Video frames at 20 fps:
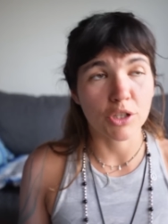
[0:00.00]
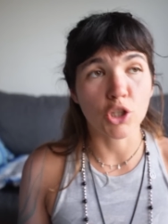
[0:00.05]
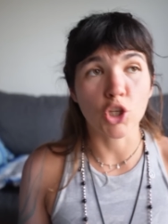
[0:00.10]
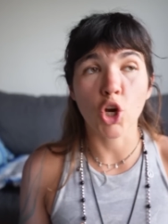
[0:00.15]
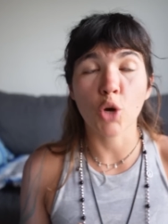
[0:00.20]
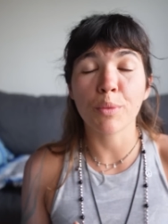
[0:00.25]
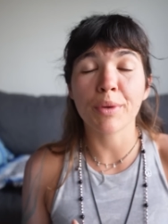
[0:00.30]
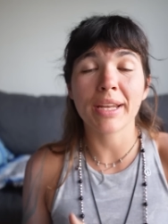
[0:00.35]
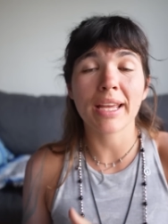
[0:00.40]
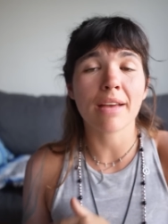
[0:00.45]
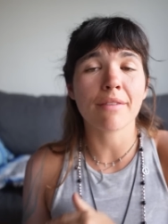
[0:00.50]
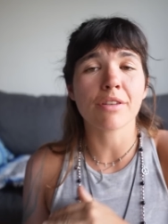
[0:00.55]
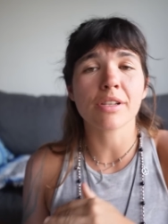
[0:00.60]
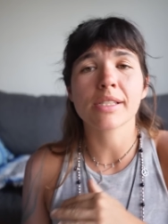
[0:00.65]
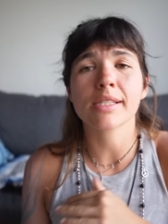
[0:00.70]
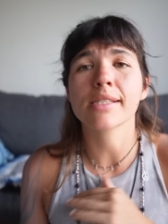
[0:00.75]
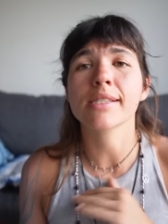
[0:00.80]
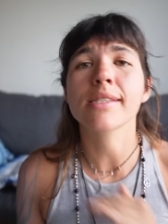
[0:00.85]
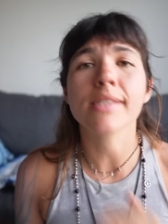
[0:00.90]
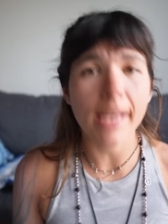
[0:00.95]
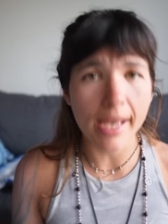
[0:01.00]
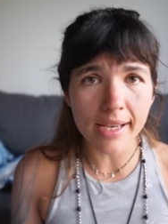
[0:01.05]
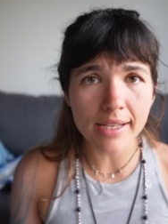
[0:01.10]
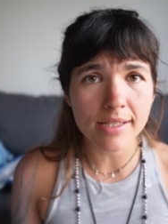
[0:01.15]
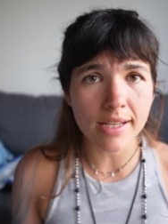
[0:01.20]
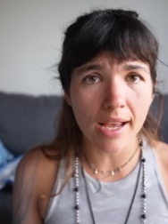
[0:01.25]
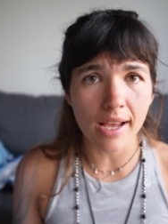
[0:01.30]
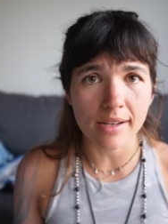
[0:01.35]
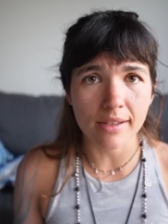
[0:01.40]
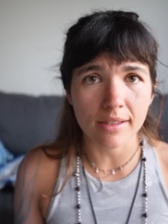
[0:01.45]
Nobody ever
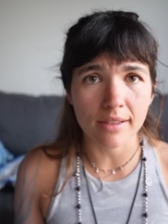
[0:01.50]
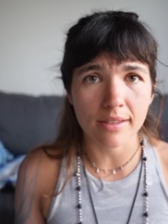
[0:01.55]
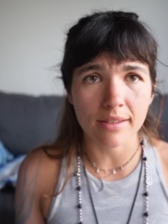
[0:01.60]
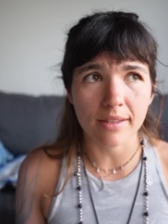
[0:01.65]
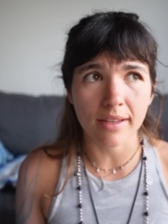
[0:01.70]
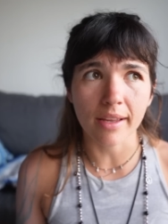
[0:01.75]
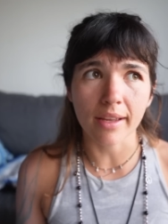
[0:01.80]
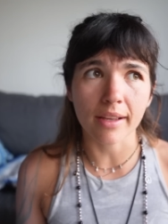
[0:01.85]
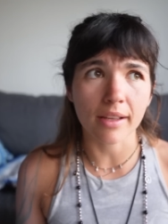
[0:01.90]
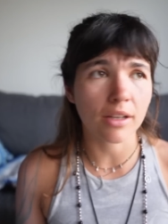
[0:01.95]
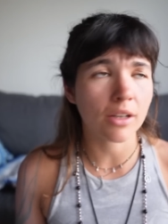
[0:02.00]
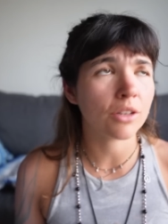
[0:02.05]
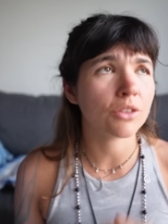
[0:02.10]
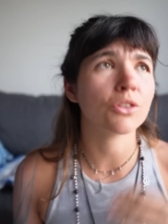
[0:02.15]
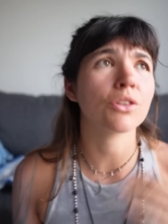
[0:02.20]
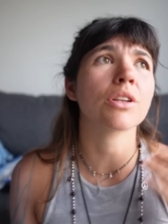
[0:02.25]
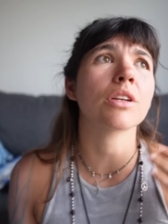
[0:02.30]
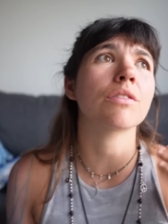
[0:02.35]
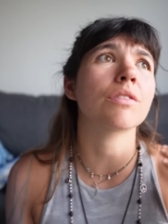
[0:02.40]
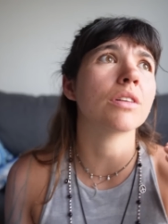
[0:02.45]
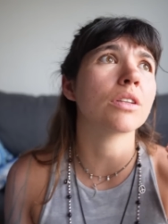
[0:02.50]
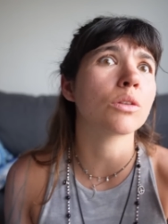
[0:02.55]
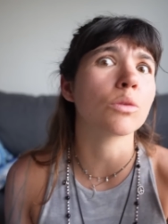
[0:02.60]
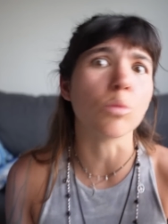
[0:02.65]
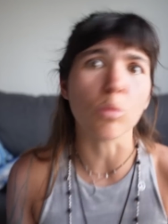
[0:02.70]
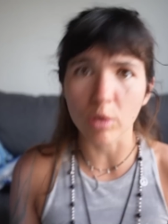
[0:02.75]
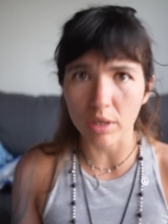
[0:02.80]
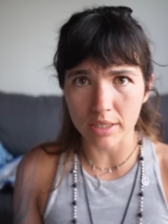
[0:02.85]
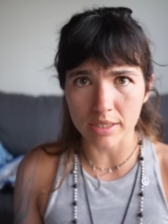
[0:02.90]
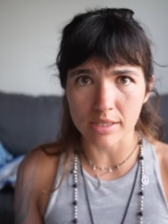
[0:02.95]
said anything, not
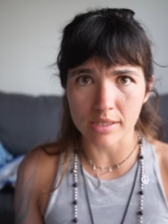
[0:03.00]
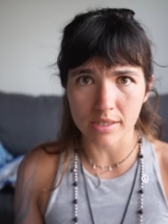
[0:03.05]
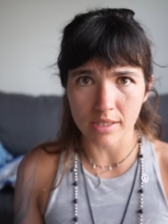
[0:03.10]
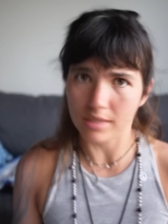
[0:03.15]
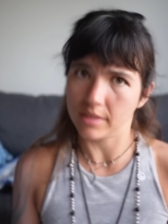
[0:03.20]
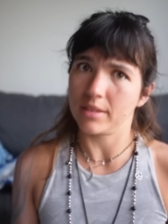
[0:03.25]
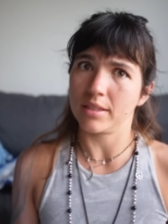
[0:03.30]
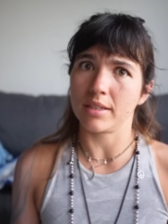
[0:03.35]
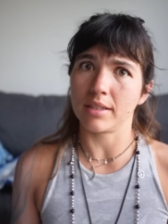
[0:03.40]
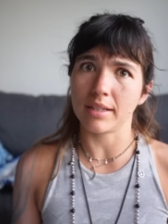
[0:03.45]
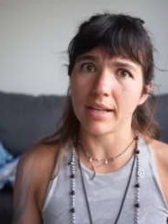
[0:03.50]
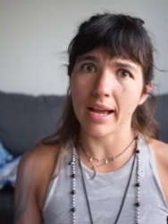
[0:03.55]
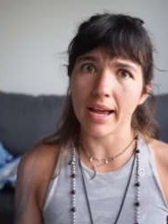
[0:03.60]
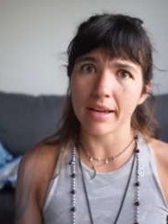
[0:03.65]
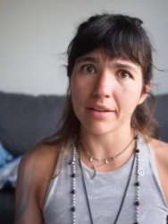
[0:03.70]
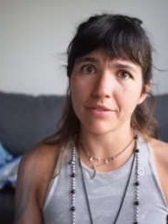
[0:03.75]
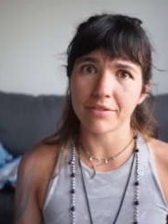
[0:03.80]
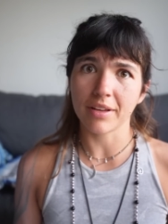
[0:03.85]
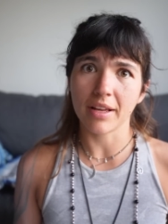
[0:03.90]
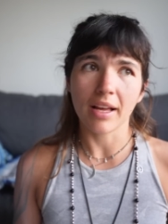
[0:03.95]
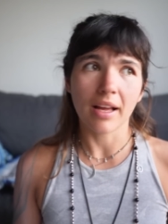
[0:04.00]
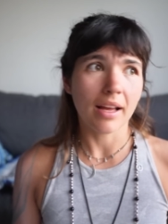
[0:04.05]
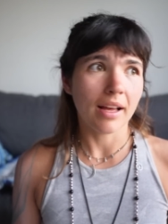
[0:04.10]
even once in their life.